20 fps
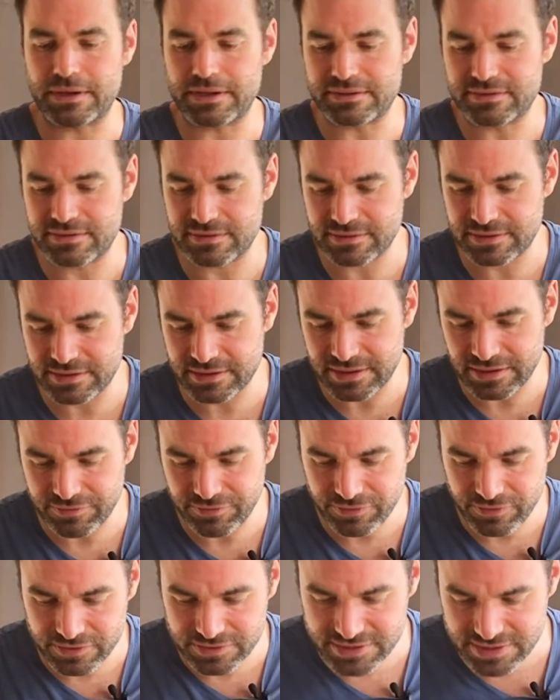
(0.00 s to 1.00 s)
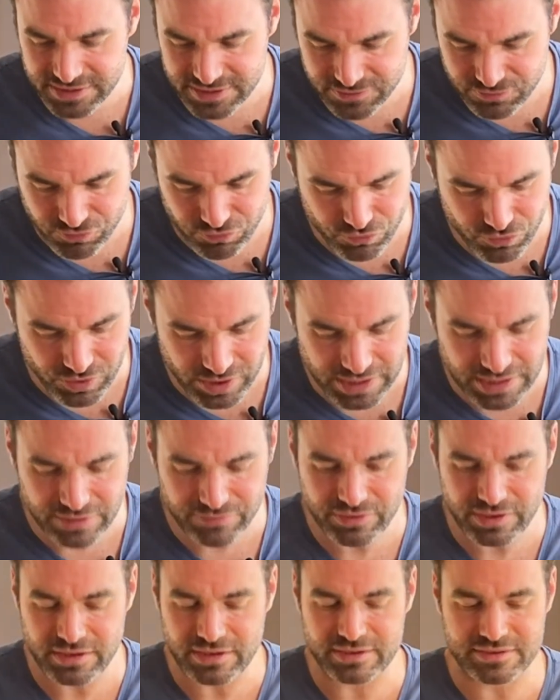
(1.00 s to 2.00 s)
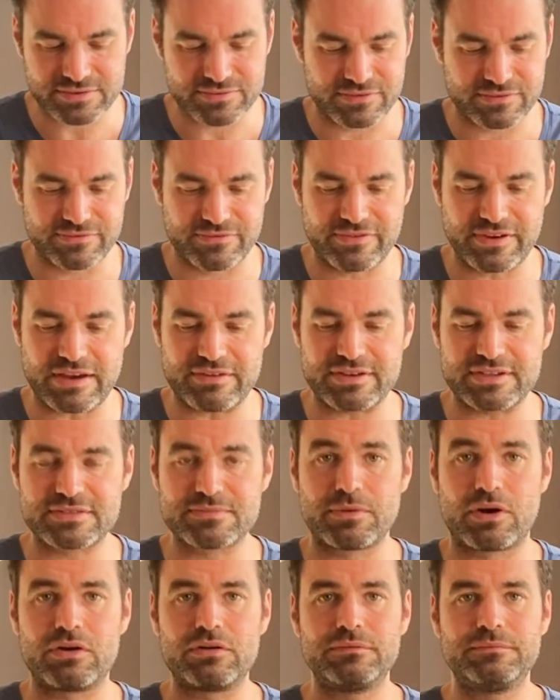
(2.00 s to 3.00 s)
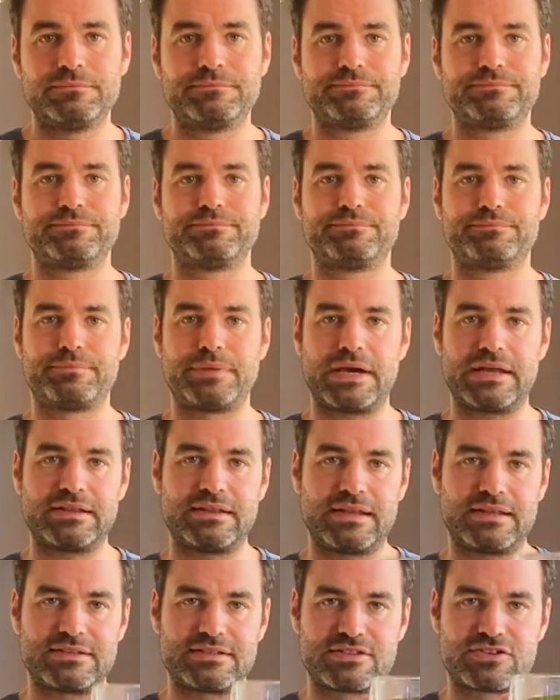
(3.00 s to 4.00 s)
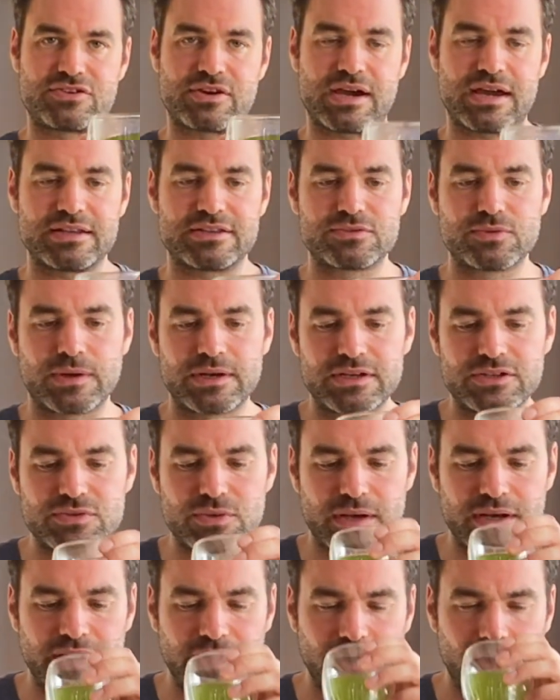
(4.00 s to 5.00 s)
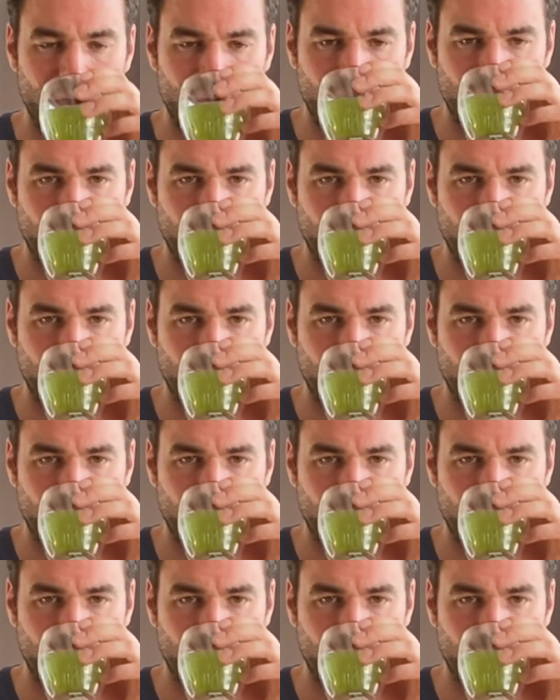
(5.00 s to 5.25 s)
But the difference is really, really very small. But let's try 2020.